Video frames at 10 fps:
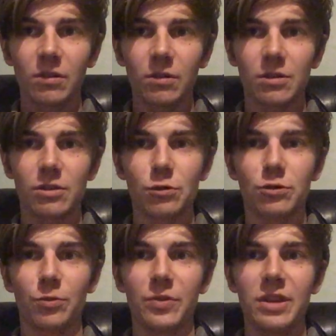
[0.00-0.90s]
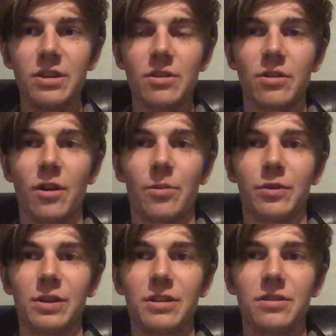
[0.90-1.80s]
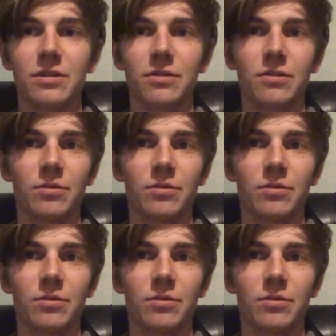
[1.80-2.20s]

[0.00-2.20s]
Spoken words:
the social media companies